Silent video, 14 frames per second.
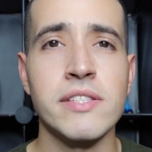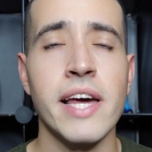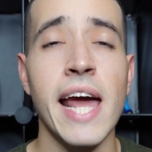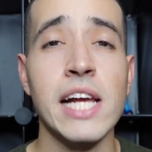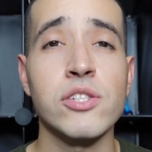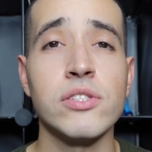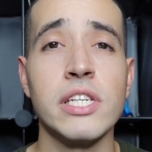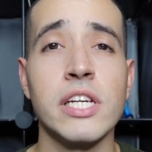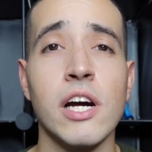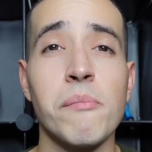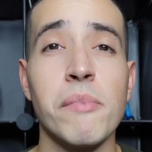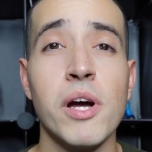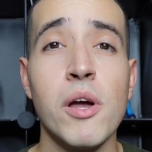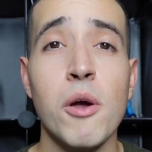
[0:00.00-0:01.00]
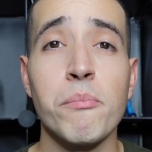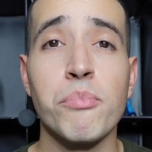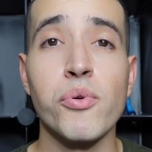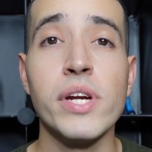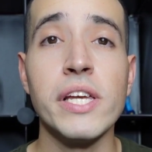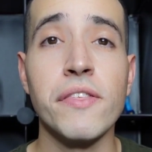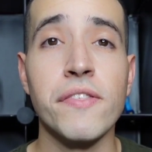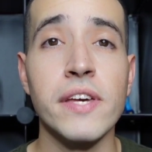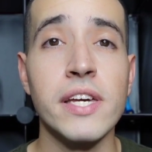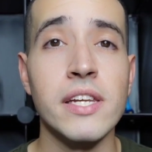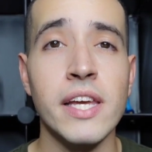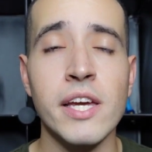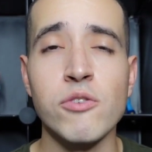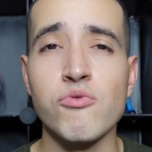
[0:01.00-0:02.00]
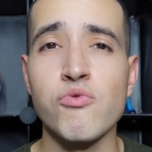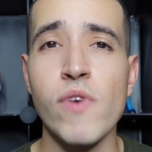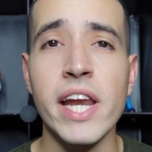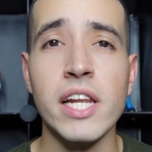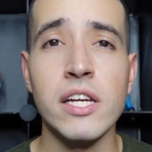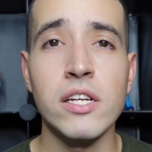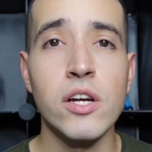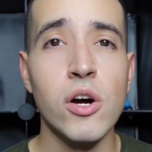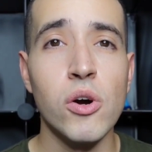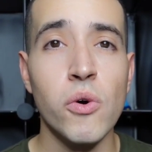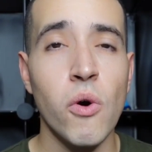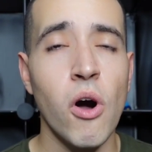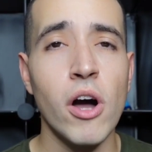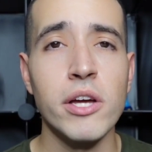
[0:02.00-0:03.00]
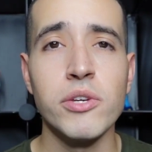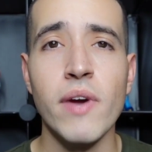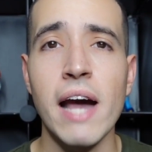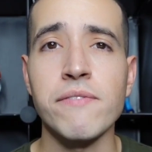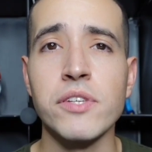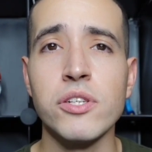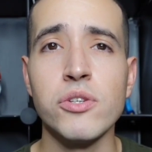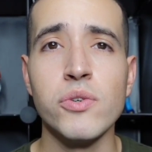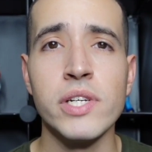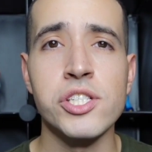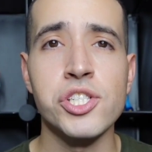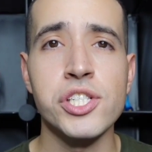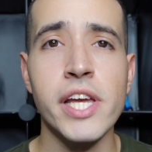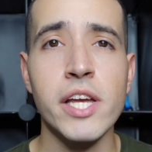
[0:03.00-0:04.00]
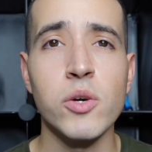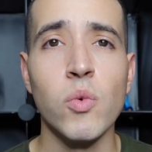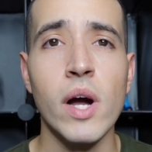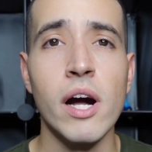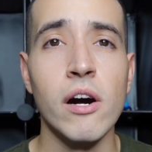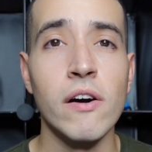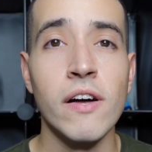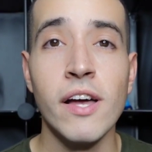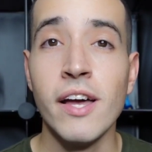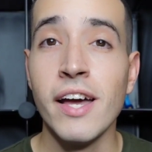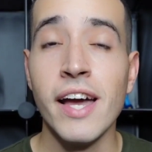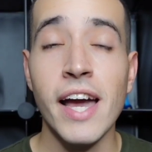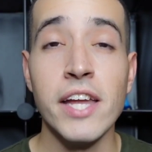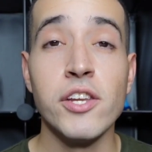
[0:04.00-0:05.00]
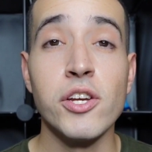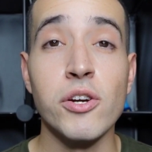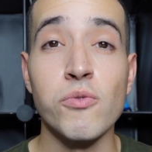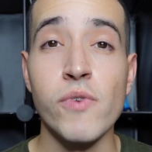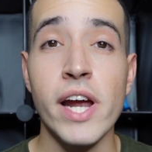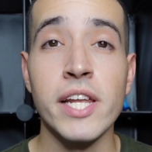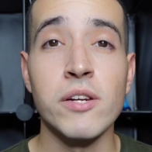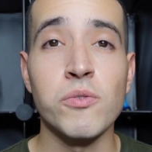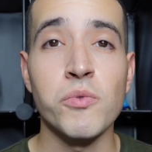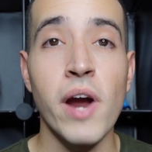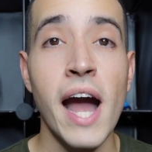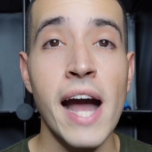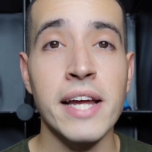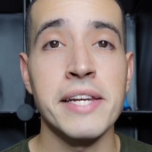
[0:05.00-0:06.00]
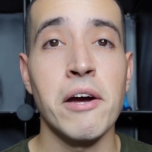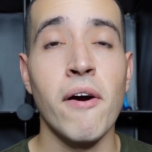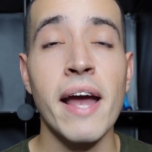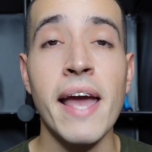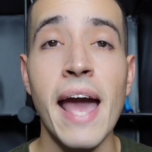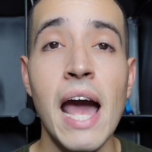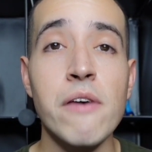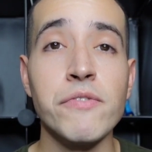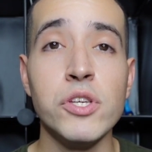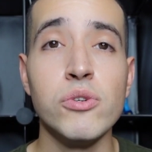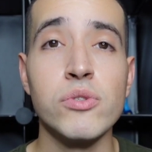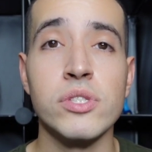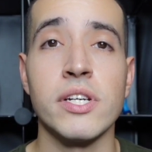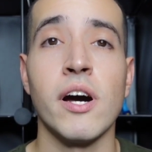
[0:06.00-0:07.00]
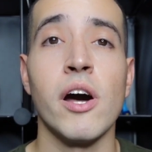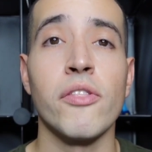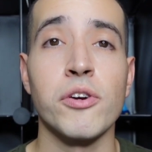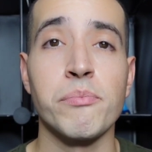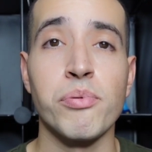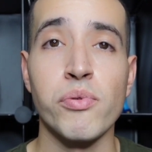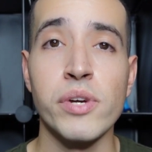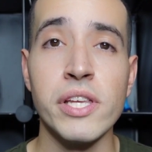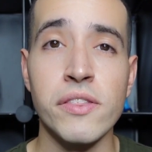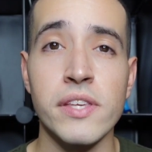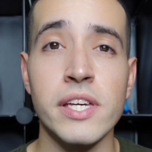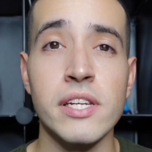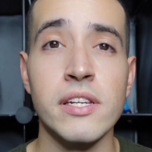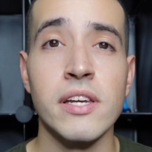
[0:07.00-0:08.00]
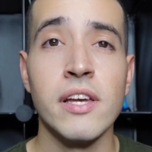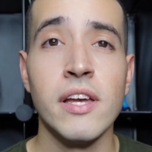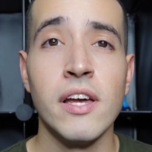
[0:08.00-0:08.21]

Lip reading: that actually come pre-thinned and ready to go. All you have to do is shake well and you're ready to rock. Now, I have used other pre-thinned